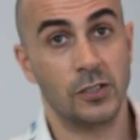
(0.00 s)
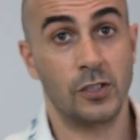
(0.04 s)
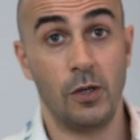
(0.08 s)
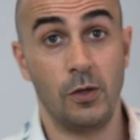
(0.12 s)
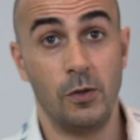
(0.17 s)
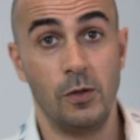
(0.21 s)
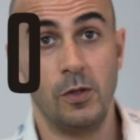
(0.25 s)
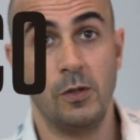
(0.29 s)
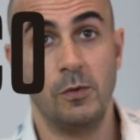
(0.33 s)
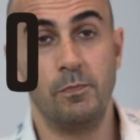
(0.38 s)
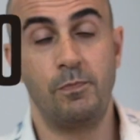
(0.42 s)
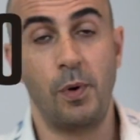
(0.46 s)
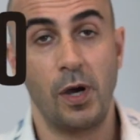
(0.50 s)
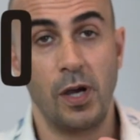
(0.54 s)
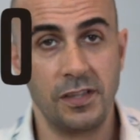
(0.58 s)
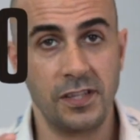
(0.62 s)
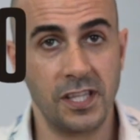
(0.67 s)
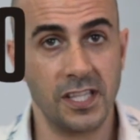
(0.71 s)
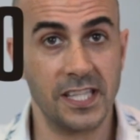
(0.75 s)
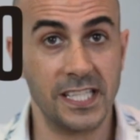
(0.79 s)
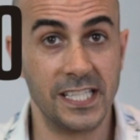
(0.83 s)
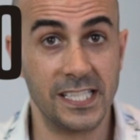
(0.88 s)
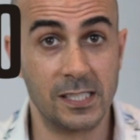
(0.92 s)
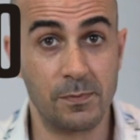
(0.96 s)
So
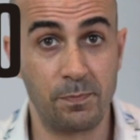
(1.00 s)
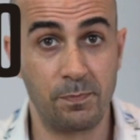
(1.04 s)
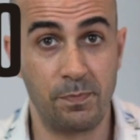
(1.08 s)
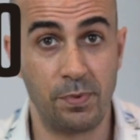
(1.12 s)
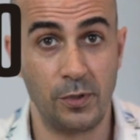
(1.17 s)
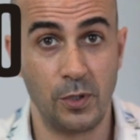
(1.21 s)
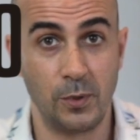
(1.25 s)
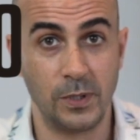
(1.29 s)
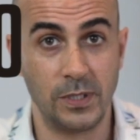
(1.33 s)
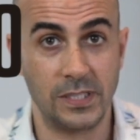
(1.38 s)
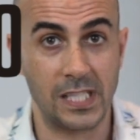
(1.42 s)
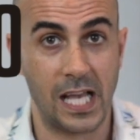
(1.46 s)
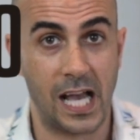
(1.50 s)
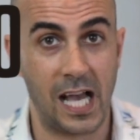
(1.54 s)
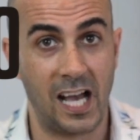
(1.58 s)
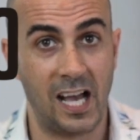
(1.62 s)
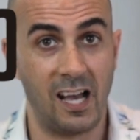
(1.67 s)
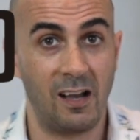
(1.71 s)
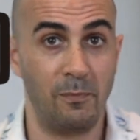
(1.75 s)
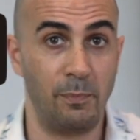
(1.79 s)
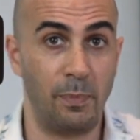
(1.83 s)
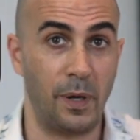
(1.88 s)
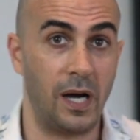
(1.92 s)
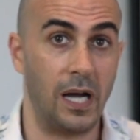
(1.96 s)
both of these brewers
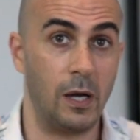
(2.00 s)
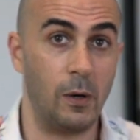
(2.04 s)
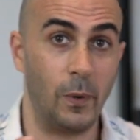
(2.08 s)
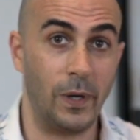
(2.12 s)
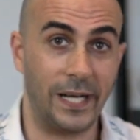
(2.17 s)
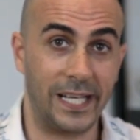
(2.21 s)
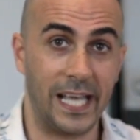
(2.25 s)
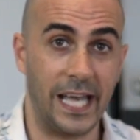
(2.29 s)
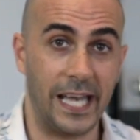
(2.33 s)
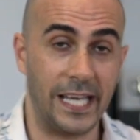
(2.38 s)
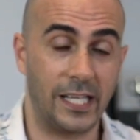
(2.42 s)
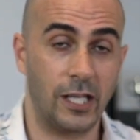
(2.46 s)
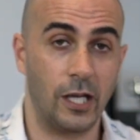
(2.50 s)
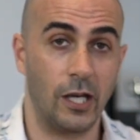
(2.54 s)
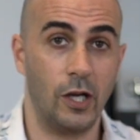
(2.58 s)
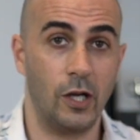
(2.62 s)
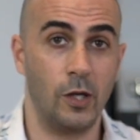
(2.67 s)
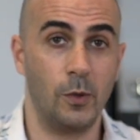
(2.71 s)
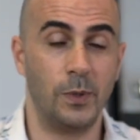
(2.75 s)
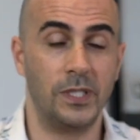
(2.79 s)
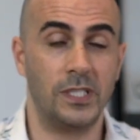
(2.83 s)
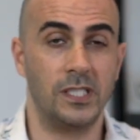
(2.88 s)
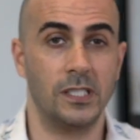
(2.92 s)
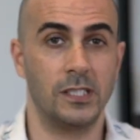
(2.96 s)
are by
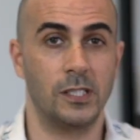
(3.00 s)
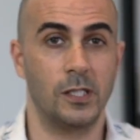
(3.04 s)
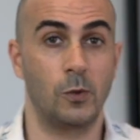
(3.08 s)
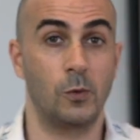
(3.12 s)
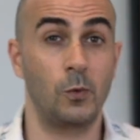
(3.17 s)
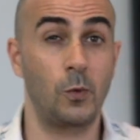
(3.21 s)
WACACO, which is a